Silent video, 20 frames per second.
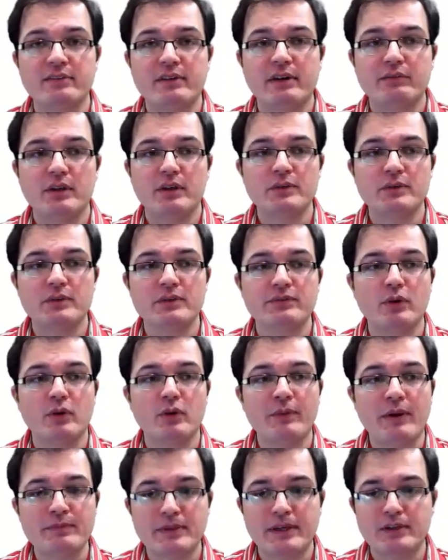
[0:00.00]
revenues for
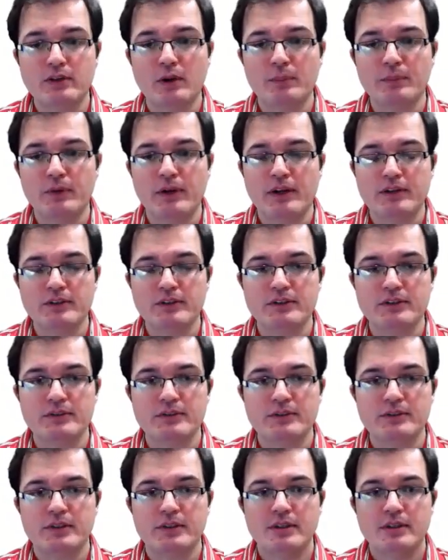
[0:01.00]
website operators.